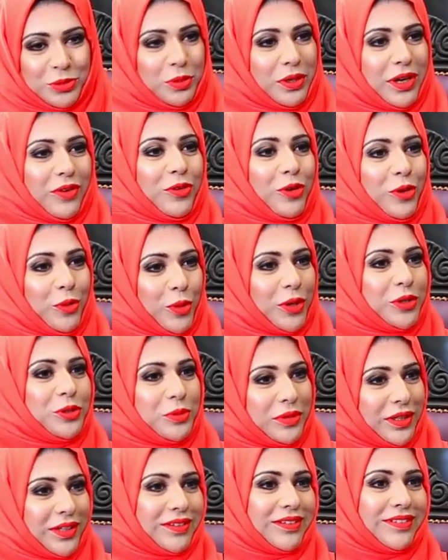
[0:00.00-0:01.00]
you never know
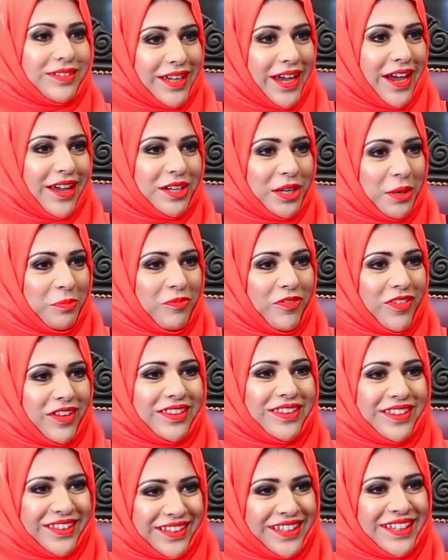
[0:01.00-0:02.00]
what you end up
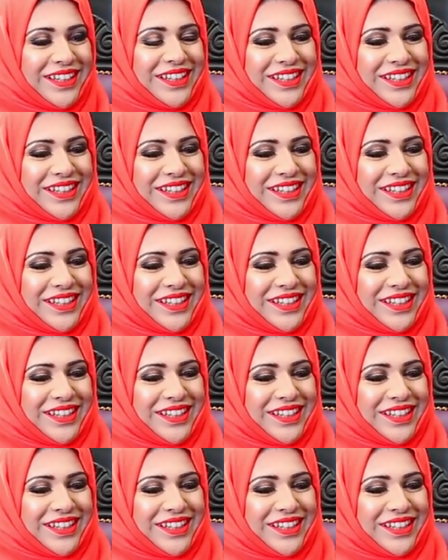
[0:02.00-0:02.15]
with.